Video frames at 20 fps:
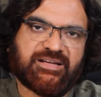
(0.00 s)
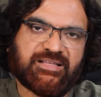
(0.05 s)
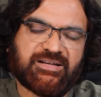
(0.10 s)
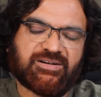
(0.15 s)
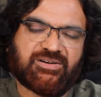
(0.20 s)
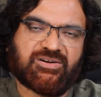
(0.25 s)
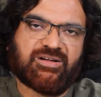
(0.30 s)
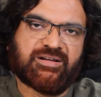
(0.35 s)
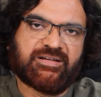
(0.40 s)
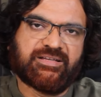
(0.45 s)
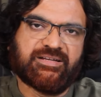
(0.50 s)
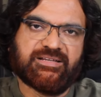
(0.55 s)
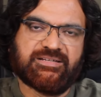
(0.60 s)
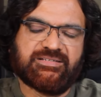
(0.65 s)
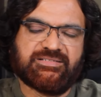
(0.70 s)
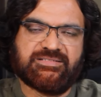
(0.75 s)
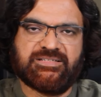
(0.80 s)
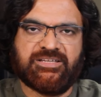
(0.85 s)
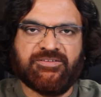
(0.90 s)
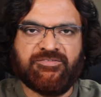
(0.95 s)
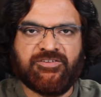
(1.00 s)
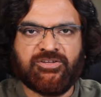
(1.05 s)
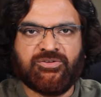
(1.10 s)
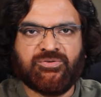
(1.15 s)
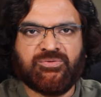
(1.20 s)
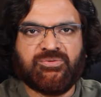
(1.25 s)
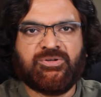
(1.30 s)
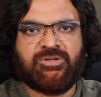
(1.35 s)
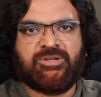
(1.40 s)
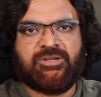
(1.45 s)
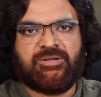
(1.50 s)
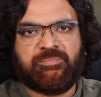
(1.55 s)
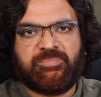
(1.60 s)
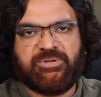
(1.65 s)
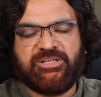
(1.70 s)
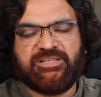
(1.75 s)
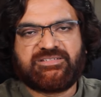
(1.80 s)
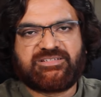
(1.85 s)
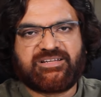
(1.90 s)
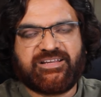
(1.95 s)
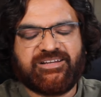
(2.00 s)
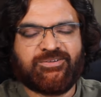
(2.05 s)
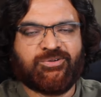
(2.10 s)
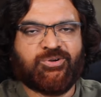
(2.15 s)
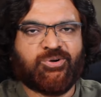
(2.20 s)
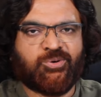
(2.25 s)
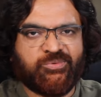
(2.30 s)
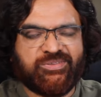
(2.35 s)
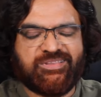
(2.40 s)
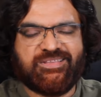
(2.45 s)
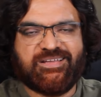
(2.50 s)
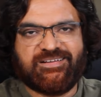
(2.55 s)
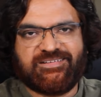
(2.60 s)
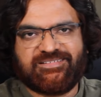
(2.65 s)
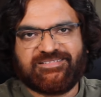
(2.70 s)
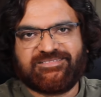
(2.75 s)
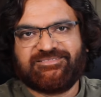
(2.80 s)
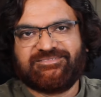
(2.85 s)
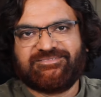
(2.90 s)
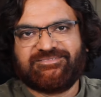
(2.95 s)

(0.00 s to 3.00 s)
or architect is giving you, please try to go with that.